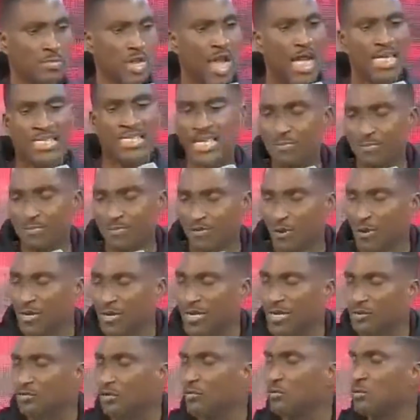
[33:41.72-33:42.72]
As I'm
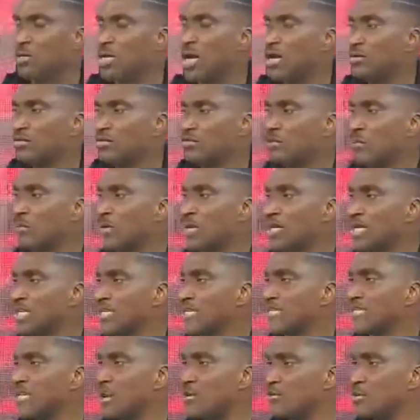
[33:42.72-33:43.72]
talking to you now, somebody
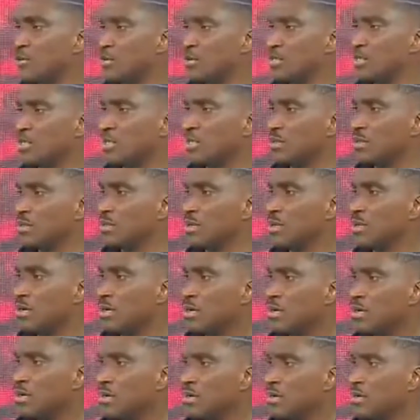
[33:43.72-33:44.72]
is downloading
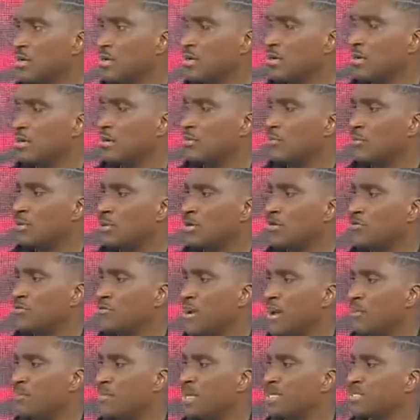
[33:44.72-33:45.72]
one of
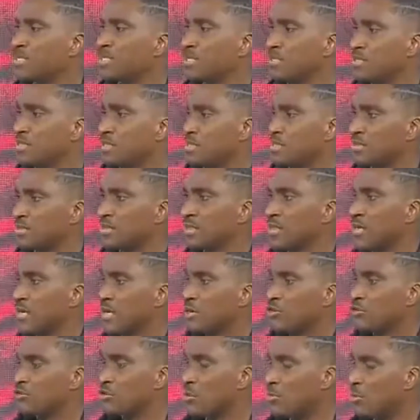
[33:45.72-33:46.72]
my messages.
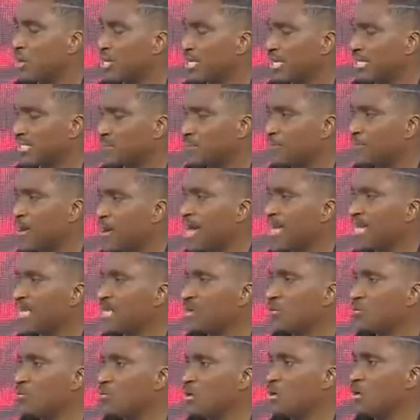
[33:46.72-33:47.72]
Somebody is
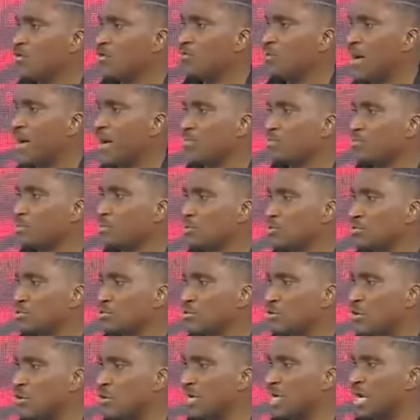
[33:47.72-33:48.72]
buying one of my
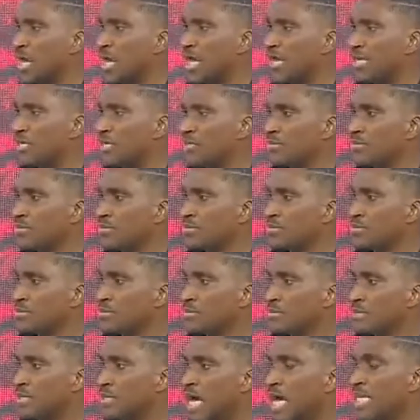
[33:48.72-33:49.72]
books online.
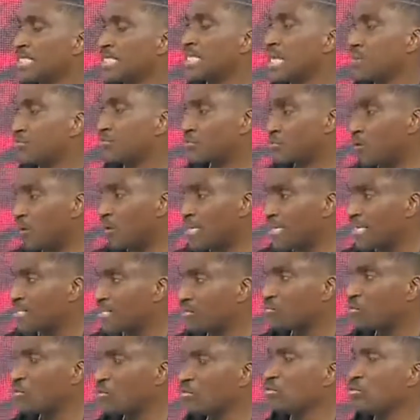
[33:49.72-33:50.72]
As I'm
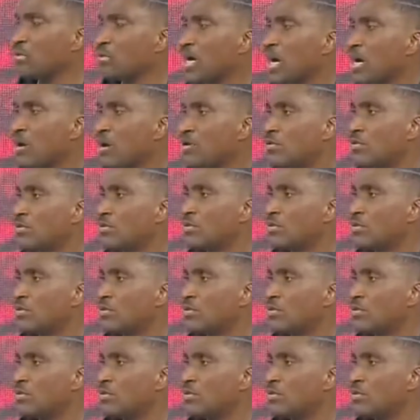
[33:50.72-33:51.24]
talking to you now,